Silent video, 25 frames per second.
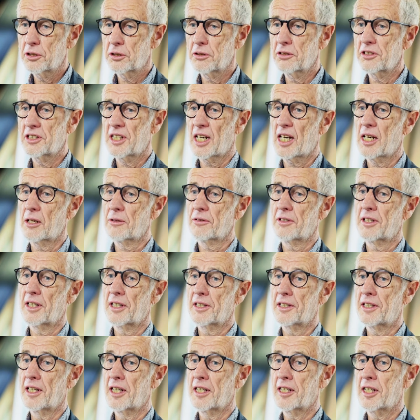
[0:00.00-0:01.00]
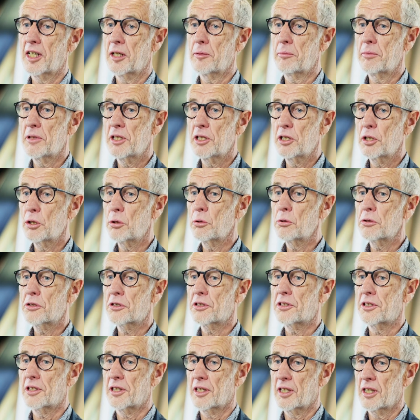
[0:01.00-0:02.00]
turns out that they can be
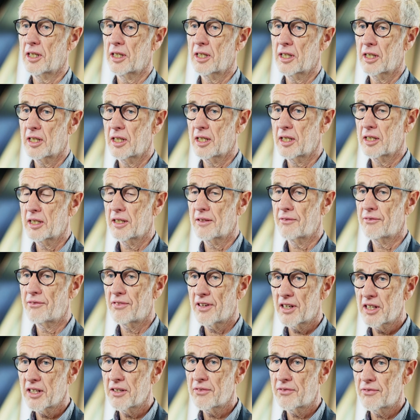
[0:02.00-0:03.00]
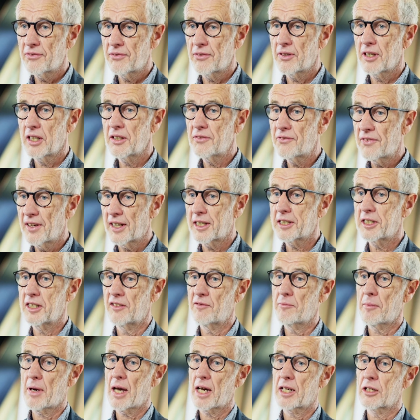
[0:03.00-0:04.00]
used in a very
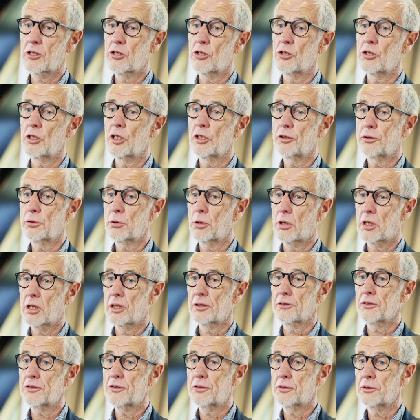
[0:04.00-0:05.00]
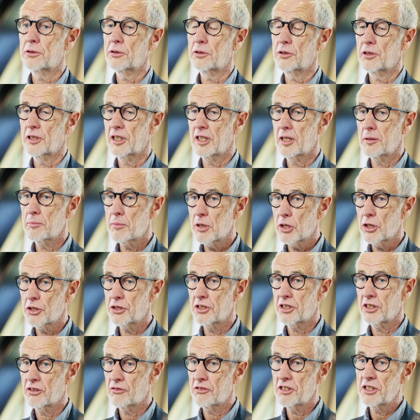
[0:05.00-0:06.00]
effective manner to answer
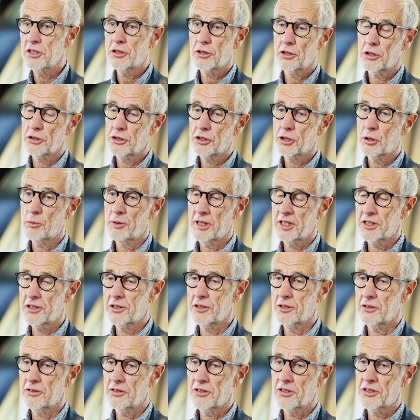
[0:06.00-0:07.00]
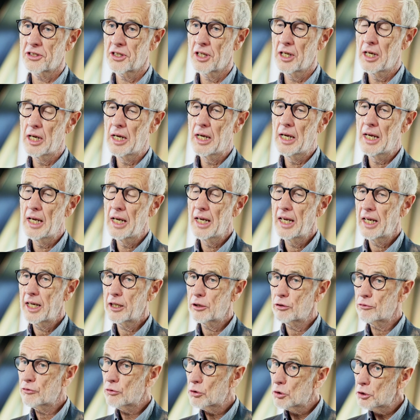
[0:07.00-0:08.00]
emerging research questions.
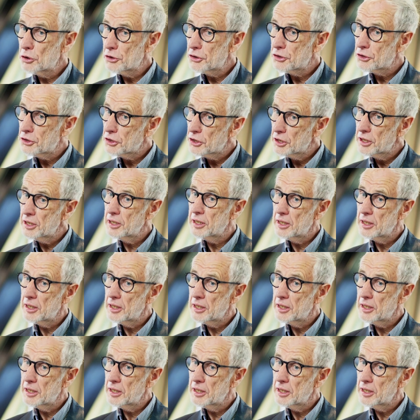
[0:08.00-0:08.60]
And of course,